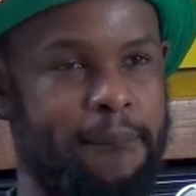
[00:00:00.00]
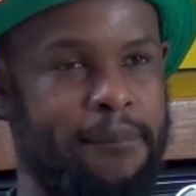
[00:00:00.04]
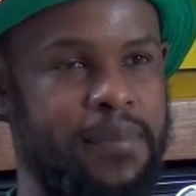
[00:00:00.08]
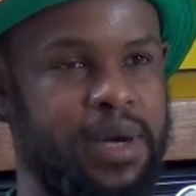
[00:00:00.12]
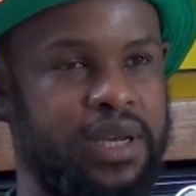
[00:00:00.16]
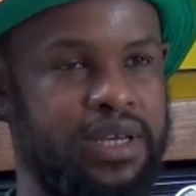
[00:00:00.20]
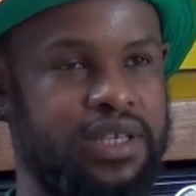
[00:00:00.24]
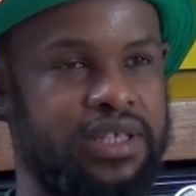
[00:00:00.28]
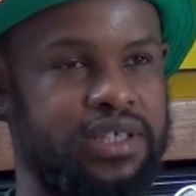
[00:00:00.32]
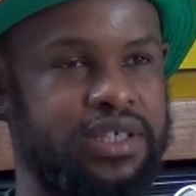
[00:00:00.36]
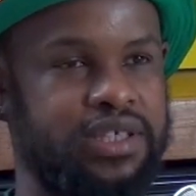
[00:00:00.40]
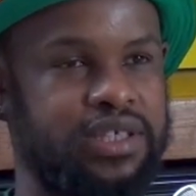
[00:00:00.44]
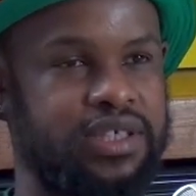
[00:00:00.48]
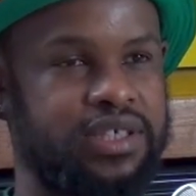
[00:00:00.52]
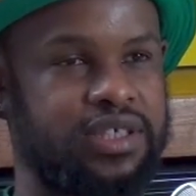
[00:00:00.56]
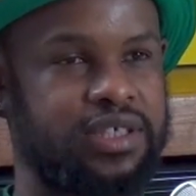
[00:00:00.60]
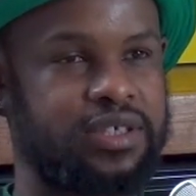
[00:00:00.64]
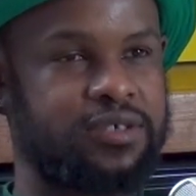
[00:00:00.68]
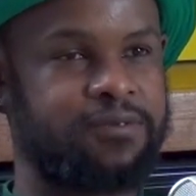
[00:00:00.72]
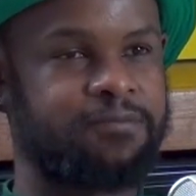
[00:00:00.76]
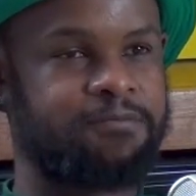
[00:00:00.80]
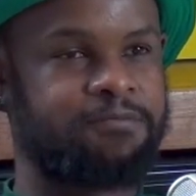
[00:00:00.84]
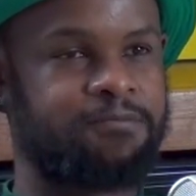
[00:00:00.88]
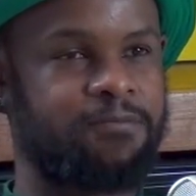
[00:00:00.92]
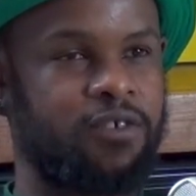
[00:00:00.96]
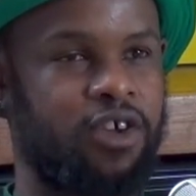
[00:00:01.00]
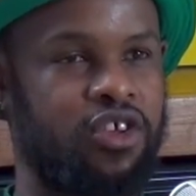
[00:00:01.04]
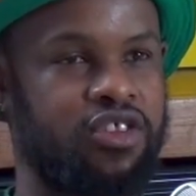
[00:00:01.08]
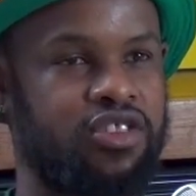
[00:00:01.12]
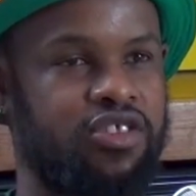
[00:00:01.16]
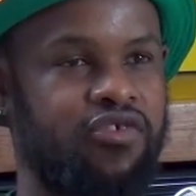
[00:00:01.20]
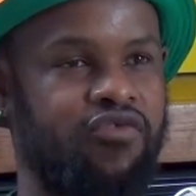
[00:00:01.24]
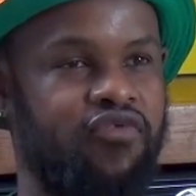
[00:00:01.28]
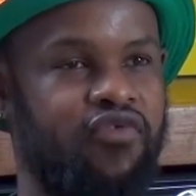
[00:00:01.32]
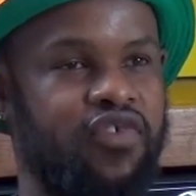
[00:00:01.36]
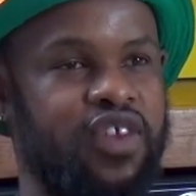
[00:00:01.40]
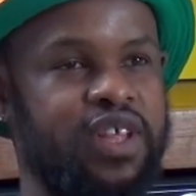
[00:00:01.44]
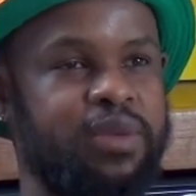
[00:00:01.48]
but
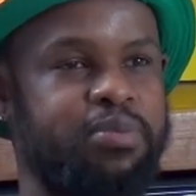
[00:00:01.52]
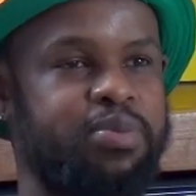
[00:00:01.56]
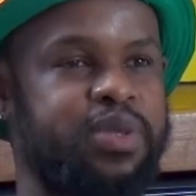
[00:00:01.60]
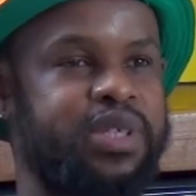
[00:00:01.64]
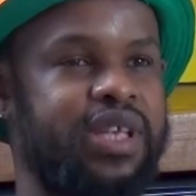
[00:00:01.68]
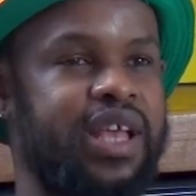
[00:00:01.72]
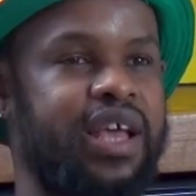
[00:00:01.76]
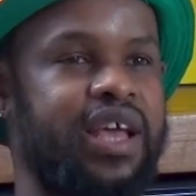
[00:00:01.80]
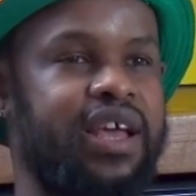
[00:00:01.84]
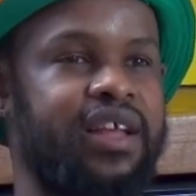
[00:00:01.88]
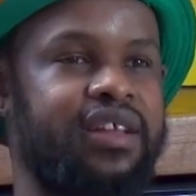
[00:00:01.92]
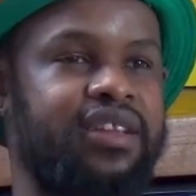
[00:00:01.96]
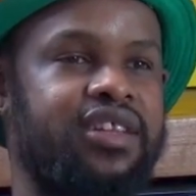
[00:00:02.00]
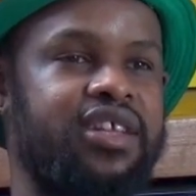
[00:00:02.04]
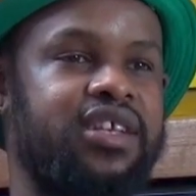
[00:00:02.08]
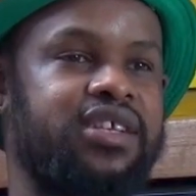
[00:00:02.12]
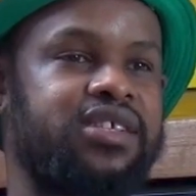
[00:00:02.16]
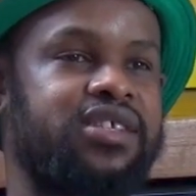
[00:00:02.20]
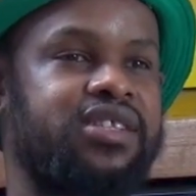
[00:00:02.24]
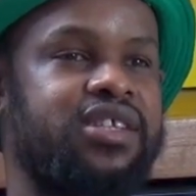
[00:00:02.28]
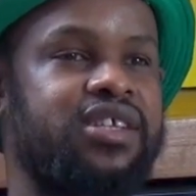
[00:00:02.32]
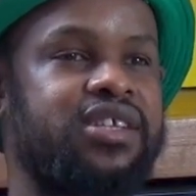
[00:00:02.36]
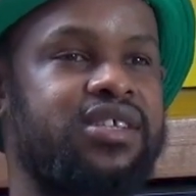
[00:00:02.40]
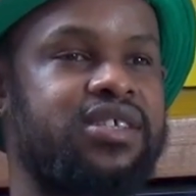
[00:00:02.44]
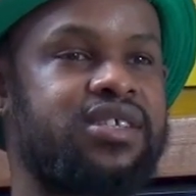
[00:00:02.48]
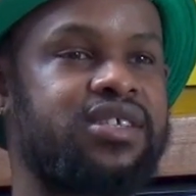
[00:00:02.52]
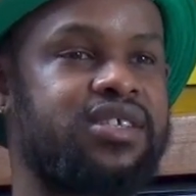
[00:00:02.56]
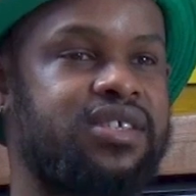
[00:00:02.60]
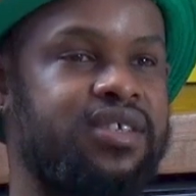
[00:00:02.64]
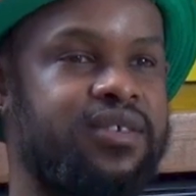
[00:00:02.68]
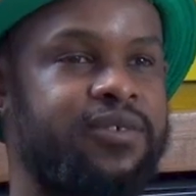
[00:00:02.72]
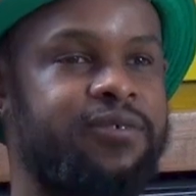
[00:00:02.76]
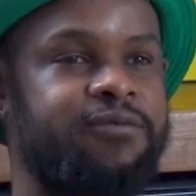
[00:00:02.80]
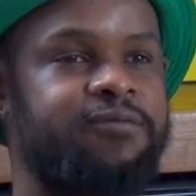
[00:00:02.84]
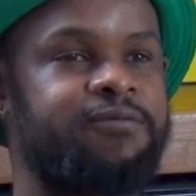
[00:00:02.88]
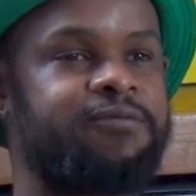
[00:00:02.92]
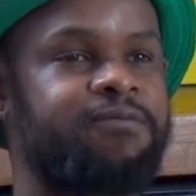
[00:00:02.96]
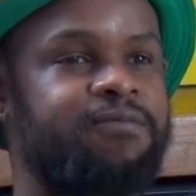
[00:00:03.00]
on the flip side, there's
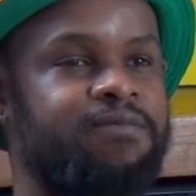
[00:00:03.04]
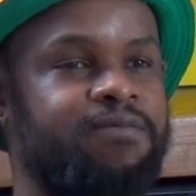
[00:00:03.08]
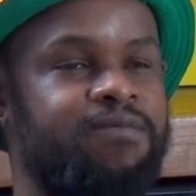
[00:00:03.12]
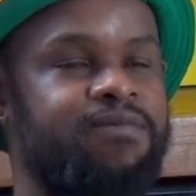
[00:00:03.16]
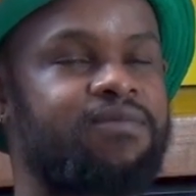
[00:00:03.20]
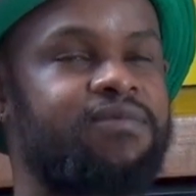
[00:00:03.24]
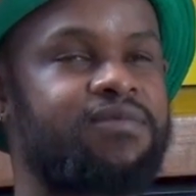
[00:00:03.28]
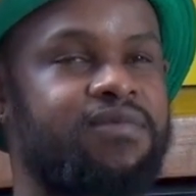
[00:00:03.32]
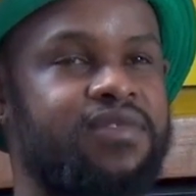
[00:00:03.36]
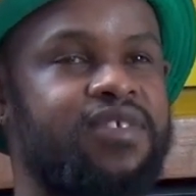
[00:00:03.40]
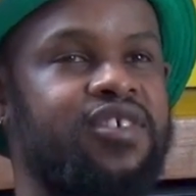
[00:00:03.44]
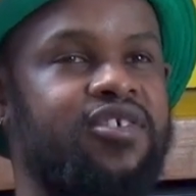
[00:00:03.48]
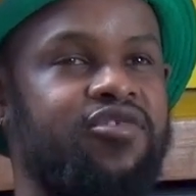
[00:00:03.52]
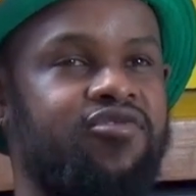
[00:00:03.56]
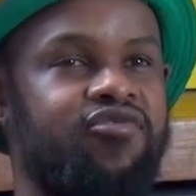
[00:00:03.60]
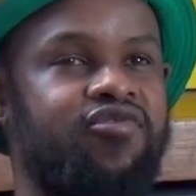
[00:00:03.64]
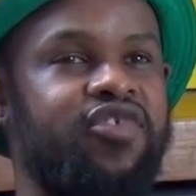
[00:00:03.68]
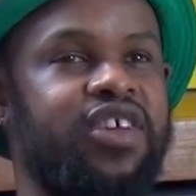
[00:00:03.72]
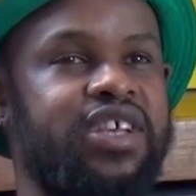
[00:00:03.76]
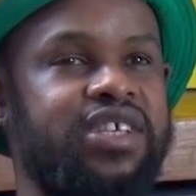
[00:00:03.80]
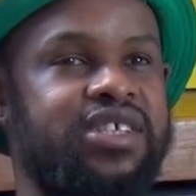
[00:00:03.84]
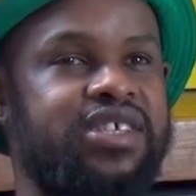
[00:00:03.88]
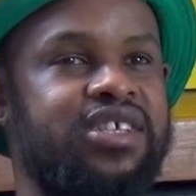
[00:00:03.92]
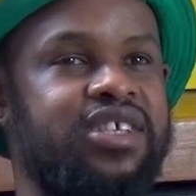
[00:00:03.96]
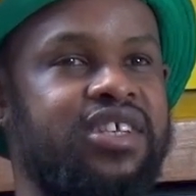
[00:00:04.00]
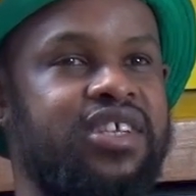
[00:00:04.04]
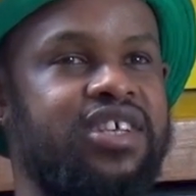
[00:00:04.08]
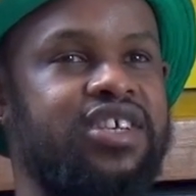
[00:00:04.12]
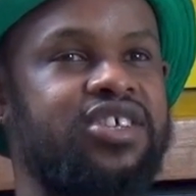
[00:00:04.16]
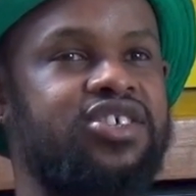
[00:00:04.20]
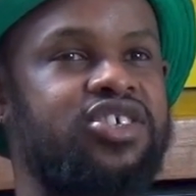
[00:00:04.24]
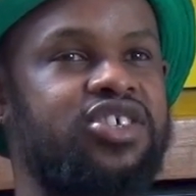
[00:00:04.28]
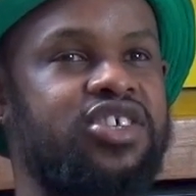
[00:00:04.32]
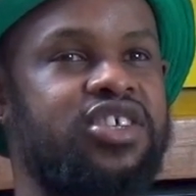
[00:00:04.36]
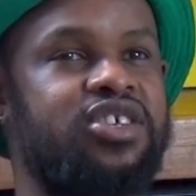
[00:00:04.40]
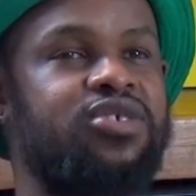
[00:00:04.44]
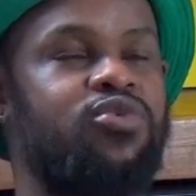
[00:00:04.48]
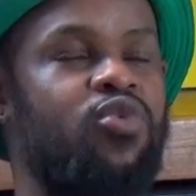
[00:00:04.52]
this
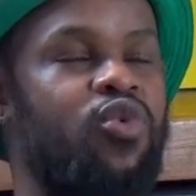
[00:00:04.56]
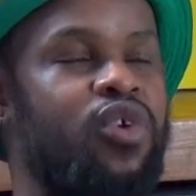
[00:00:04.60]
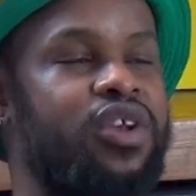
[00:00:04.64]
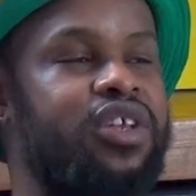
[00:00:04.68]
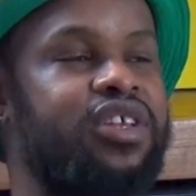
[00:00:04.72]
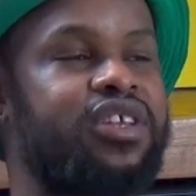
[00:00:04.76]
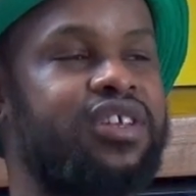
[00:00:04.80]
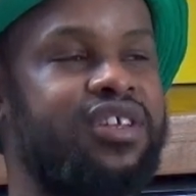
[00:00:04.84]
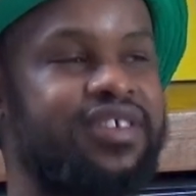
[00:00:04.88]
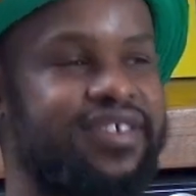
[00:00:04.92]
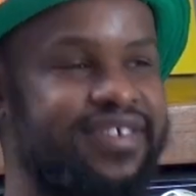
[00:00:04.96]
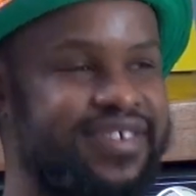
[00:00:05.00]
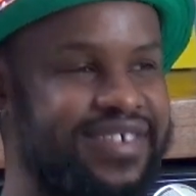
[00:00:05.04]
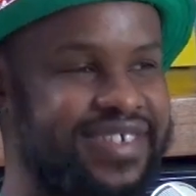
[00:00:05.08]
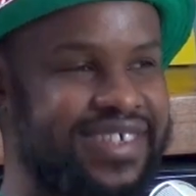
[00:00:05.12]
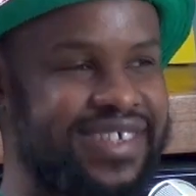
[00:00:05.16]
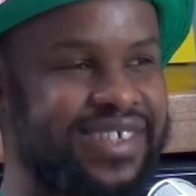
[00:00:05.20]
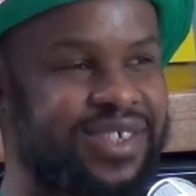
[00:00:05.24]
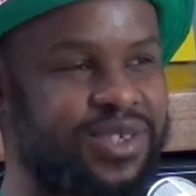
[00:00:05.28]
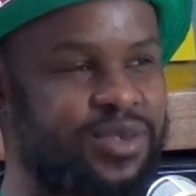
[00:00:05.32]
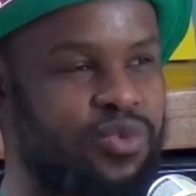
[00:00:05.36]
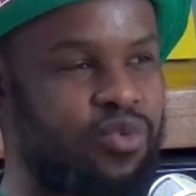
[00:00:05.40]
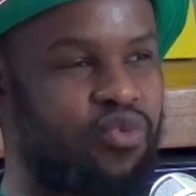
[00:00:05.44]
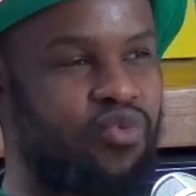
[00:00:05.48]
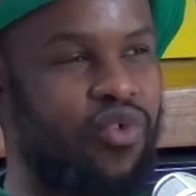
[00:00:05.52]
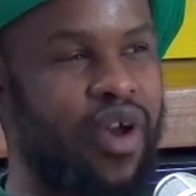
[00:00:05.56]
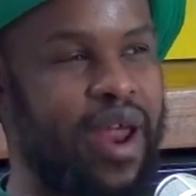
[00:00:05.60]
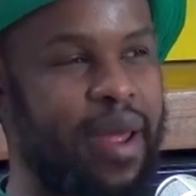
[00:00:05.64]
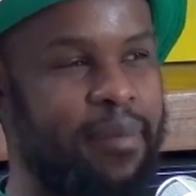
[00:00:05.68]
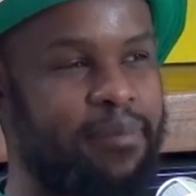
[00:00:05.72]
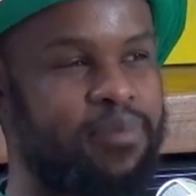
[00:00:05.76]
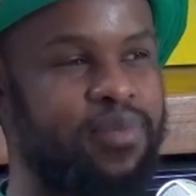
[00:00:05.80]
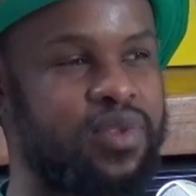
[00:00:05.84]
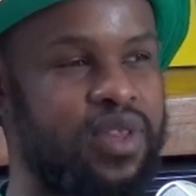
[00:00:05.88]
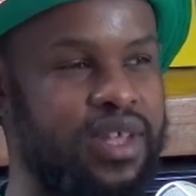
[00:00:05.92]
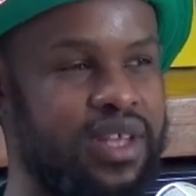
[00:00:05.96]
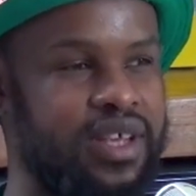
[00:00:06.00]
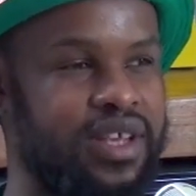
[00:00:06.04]
fascination with this
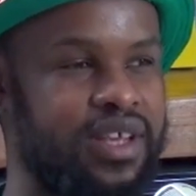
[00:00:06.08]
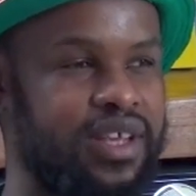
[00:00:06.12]
rap